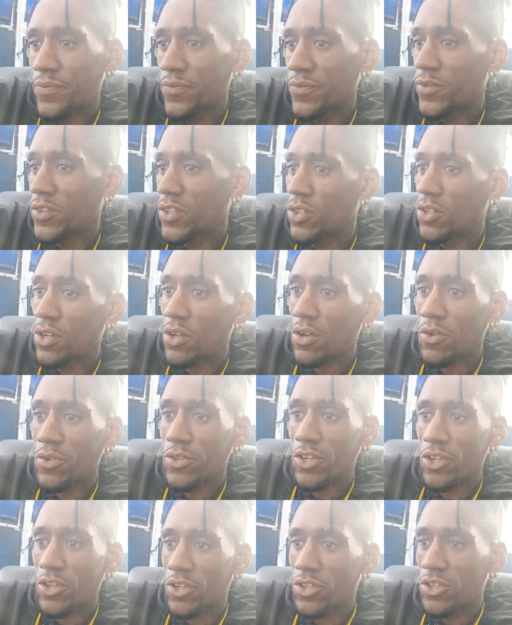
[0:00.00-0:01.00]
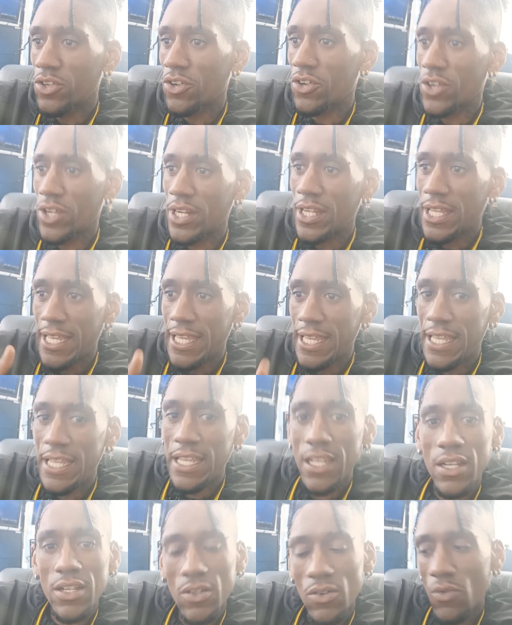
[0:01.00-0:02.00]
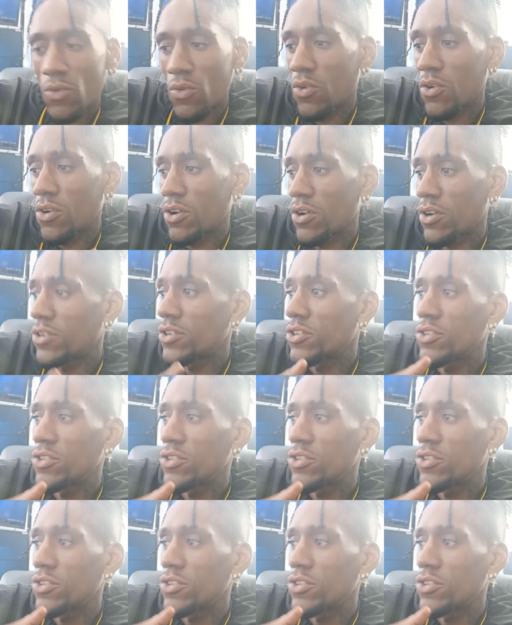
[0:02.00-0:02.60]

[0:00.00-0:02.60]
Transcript: you know you're you're gonna eat or